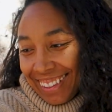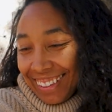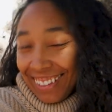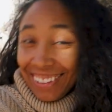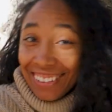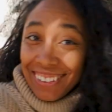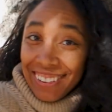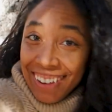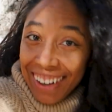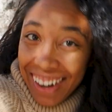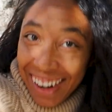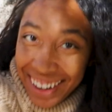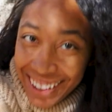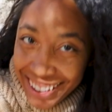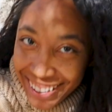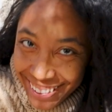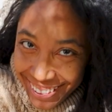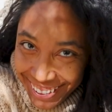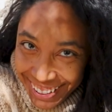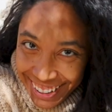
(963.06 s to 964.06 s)
your
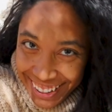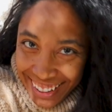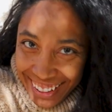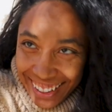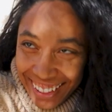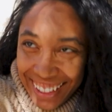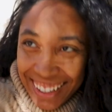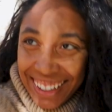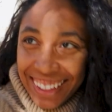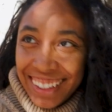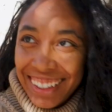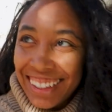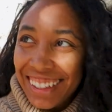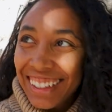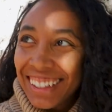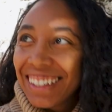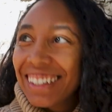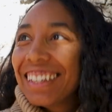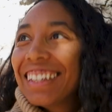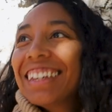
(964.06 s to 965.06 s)
energy,
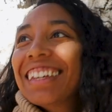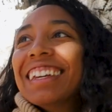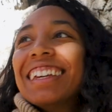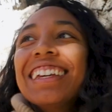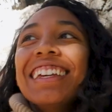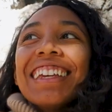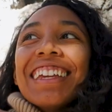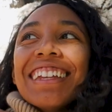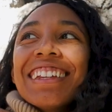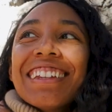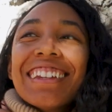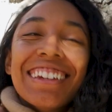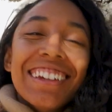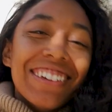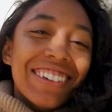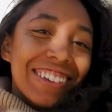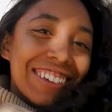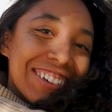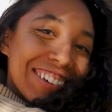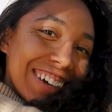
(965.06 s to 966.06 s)
get to
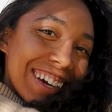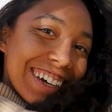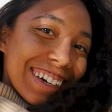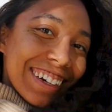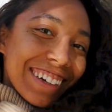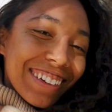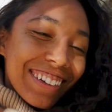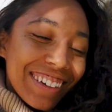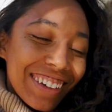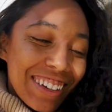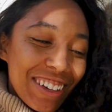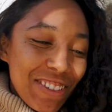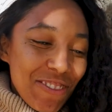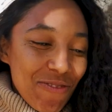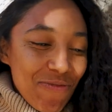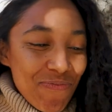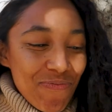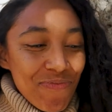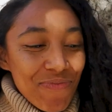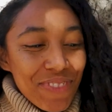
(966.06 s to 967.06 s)
know your energy,
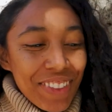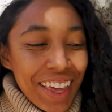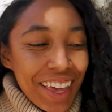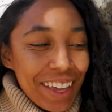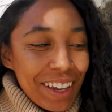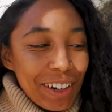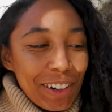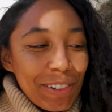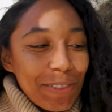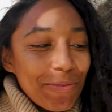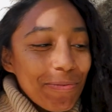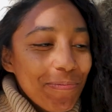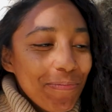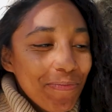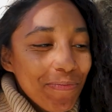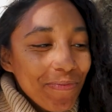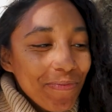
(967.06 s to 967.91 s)
then